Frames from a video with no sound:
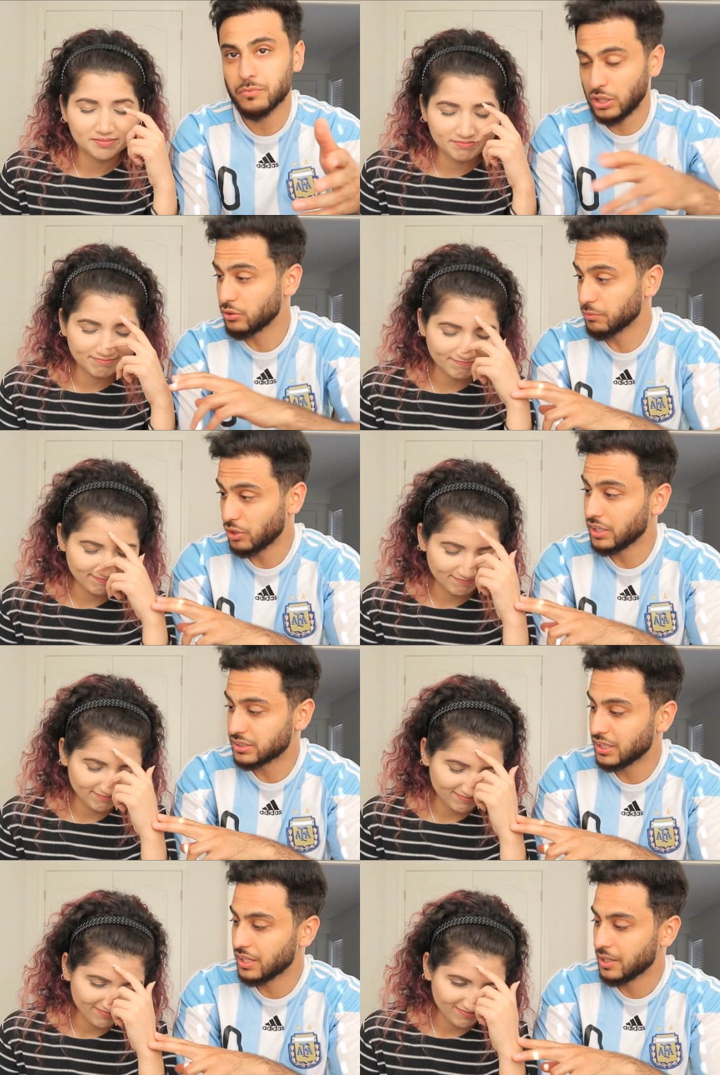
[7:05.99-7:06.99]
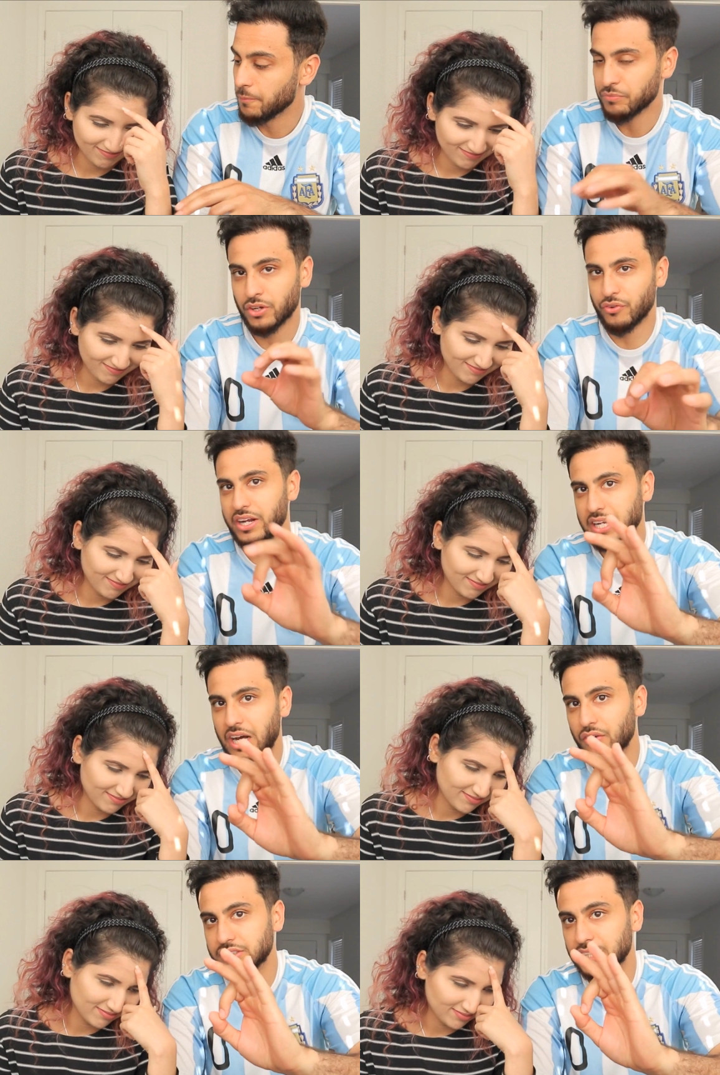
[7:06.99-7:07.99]
Speaker 1: That's what I'm trying to say. Right
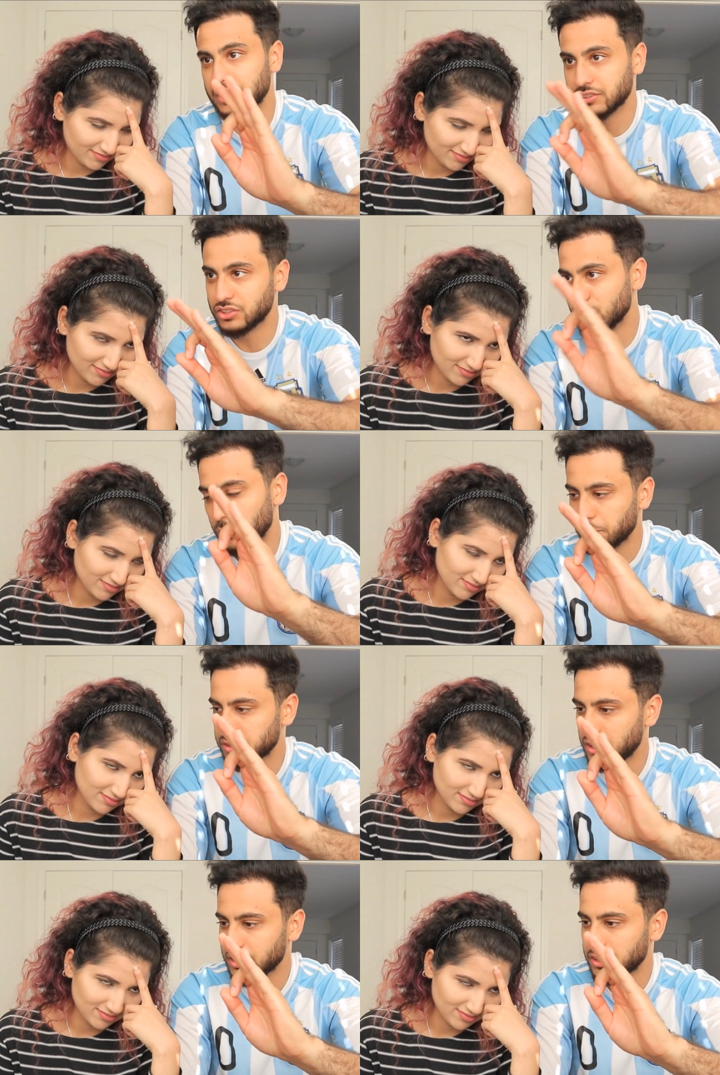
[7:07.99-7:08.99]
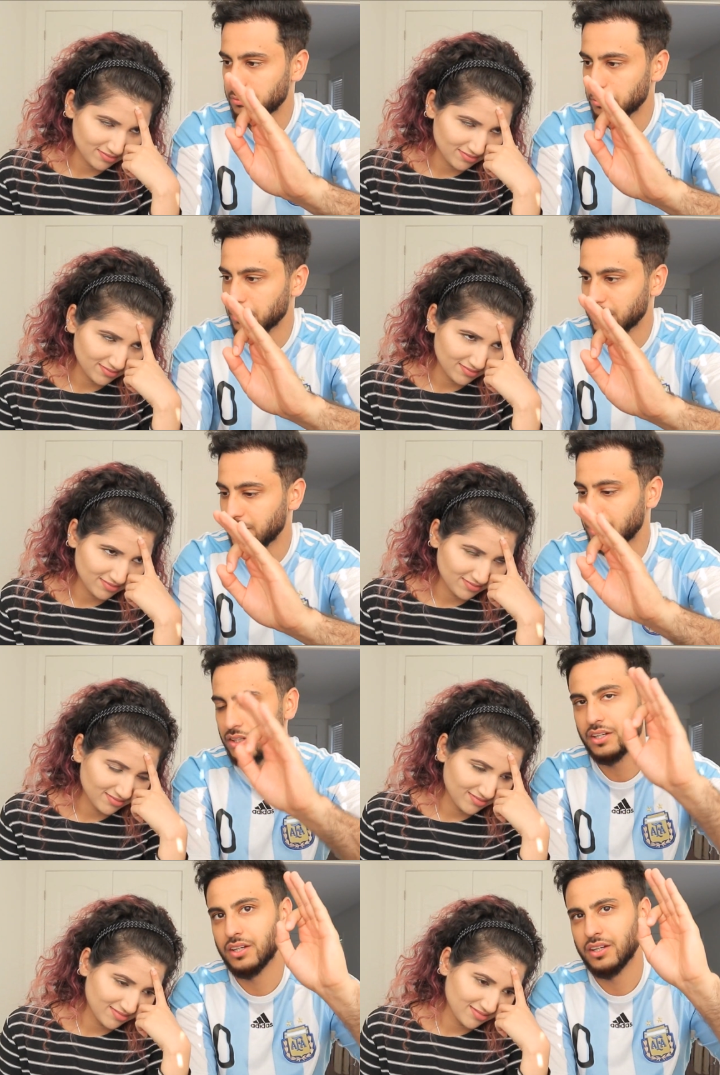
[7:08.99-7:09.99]
now, it's like 0% acceptability.
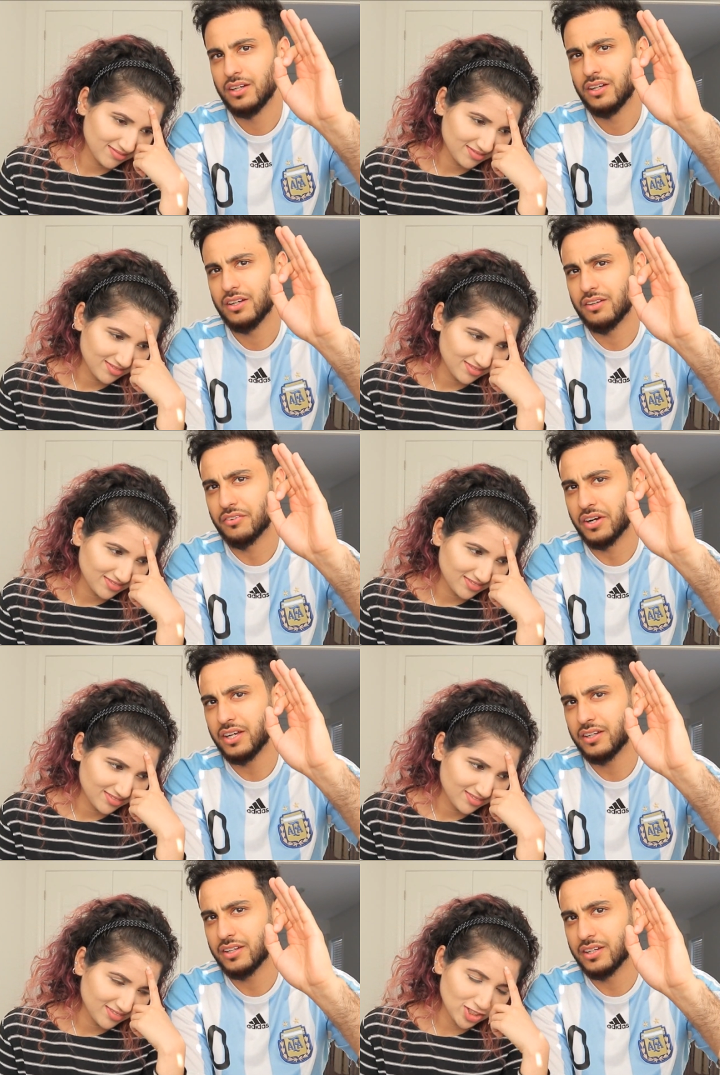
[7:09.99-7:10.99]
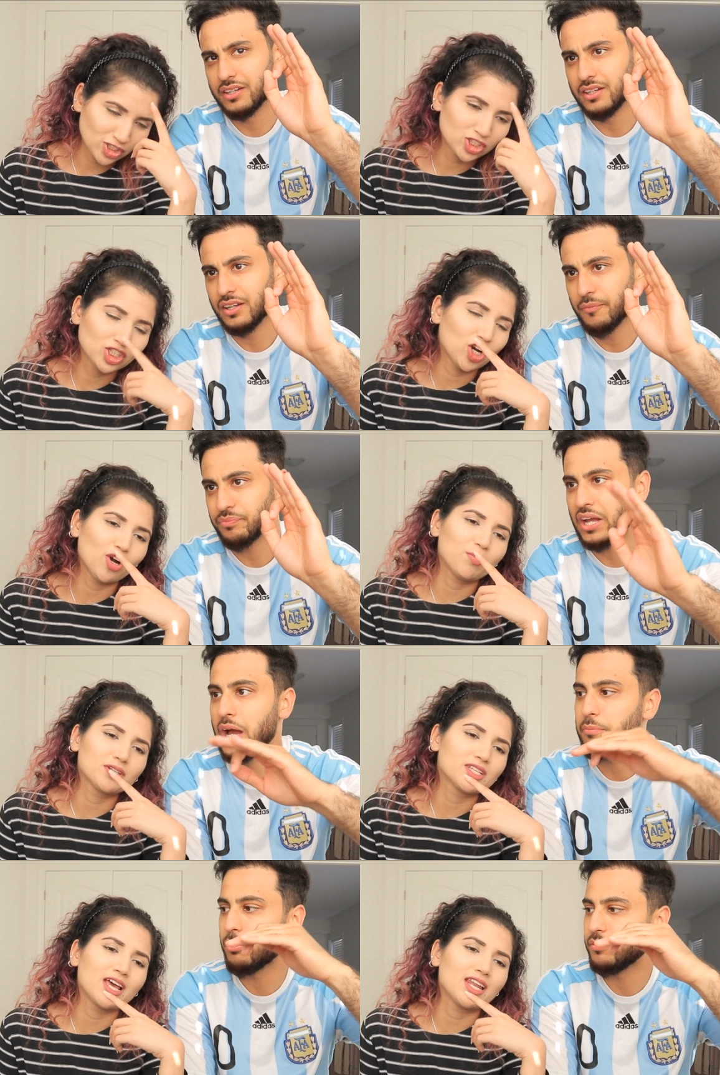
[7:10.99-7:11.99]
Right?
Speaker 2: There's 0%
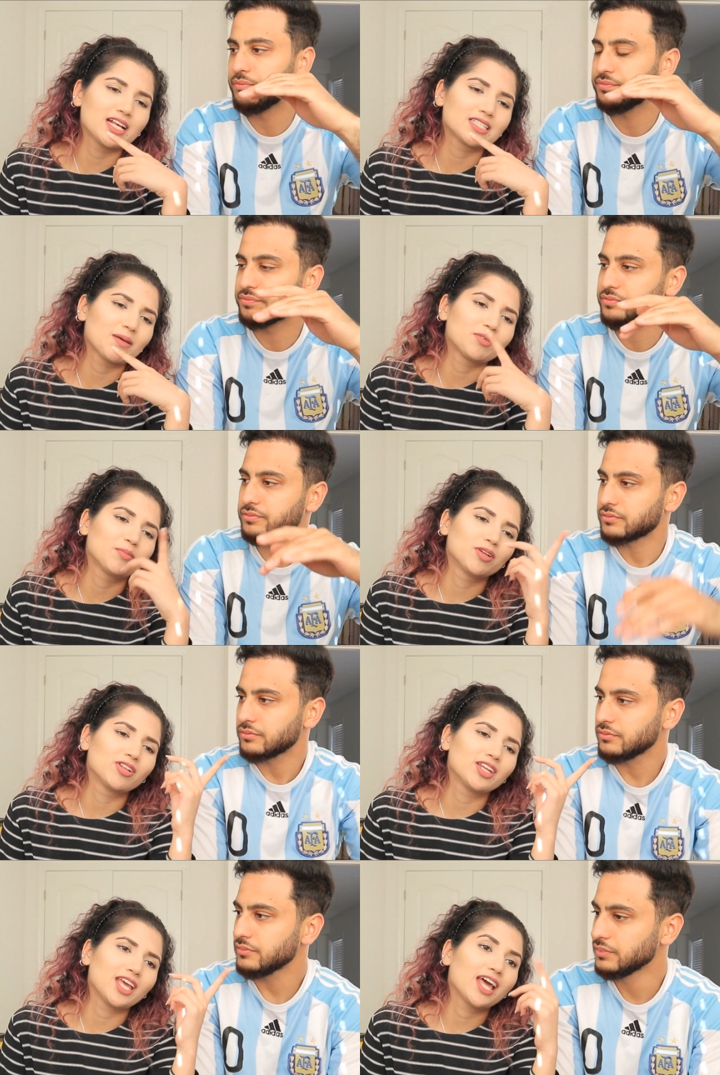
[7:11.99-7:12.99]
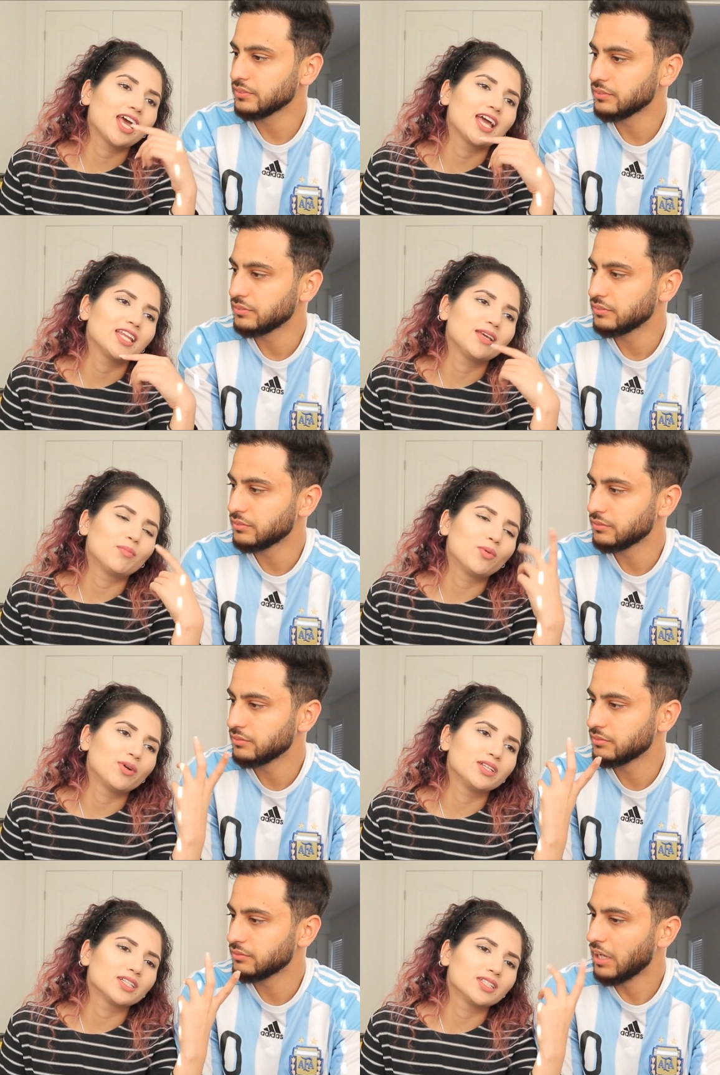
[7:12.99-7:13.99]
acceptability at any
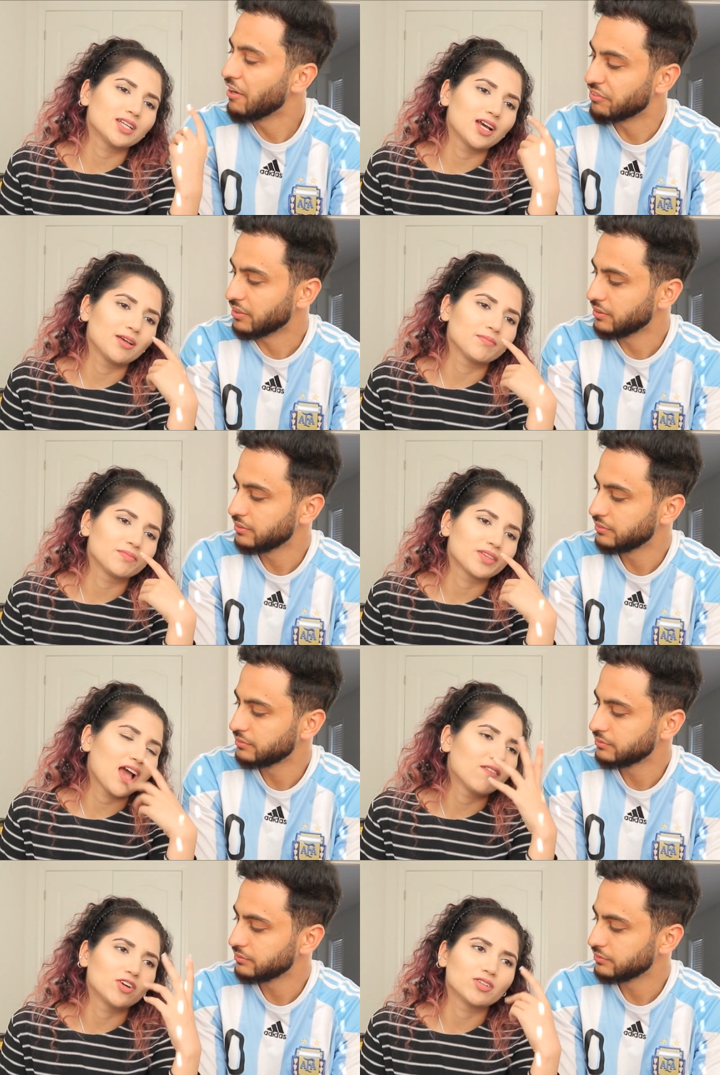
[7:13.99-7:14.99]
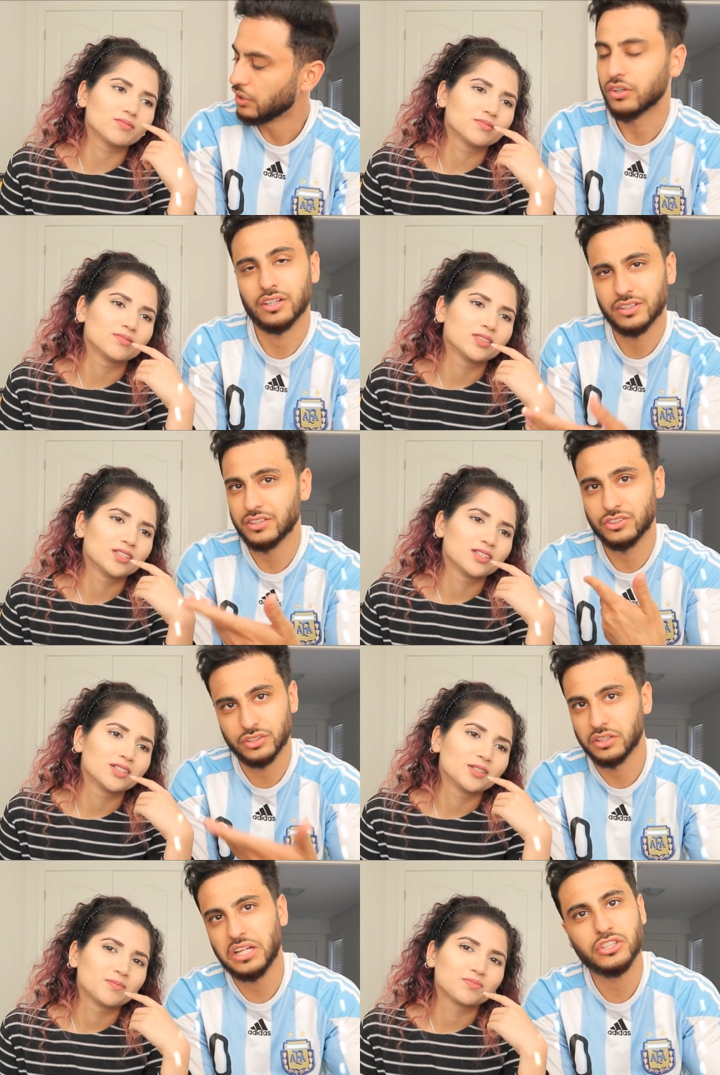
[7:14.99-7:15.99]
point
Speaker 1: in time.
Speaker 2: Ever.
Speaker 1: Okay, that's
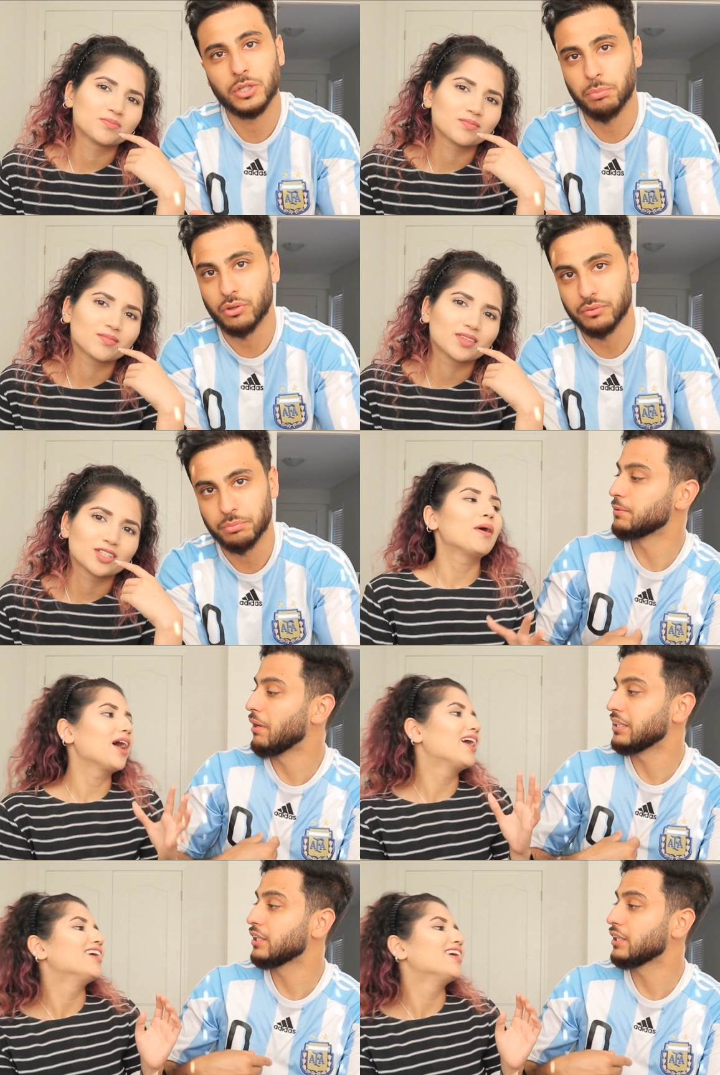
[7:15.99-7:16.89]
her point. This is my